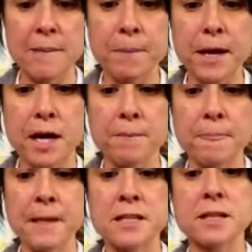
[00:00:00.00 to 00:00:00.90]

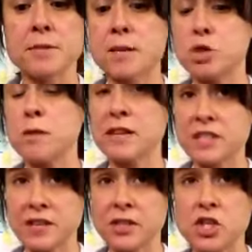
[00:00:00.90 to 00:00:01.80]
Sometimes you might have
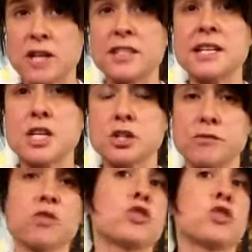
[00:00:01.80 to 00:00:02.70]
to get the child's
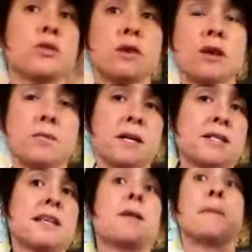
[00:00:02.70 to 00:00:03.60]
attention first by
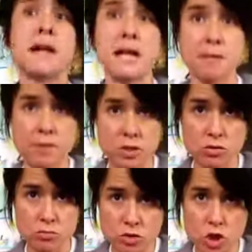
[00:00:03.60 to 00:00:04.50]
saying, my name
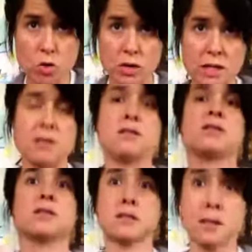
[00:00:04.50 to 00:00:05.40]
is Jody.
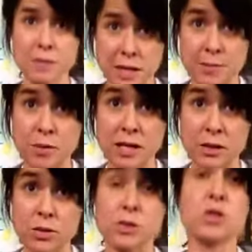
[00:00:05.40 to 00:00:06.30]
Sometimes when I
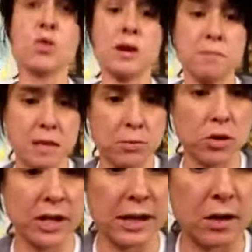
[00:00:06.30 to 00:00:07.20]
lose a toy, people
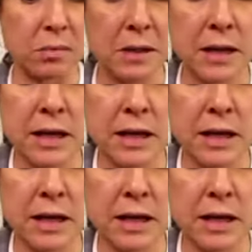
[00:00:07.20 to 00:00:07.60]
can help.